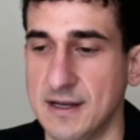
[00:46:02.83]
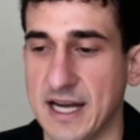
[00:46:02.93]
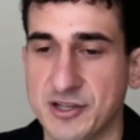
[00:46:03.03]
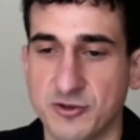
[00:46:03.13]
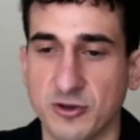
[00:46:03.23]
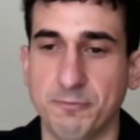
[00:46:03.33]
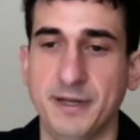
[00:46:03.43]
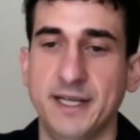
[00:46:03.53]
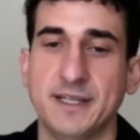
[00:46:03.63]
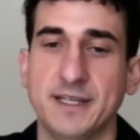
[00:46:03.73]
I drew a
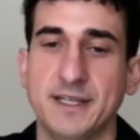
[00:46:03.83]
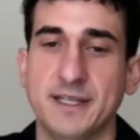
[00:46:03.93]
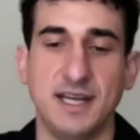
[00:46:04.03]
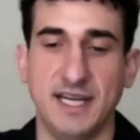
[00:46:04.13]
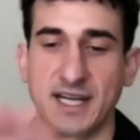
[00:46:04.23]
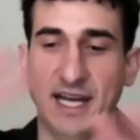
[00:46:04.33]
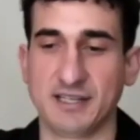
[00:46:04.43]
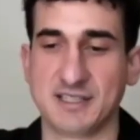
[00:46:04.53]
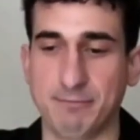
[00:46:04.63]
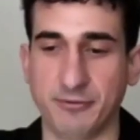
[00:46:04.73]
penis and I
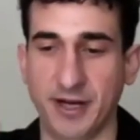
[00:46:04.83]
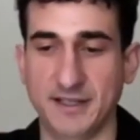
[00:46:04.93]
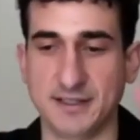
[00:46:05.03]
separated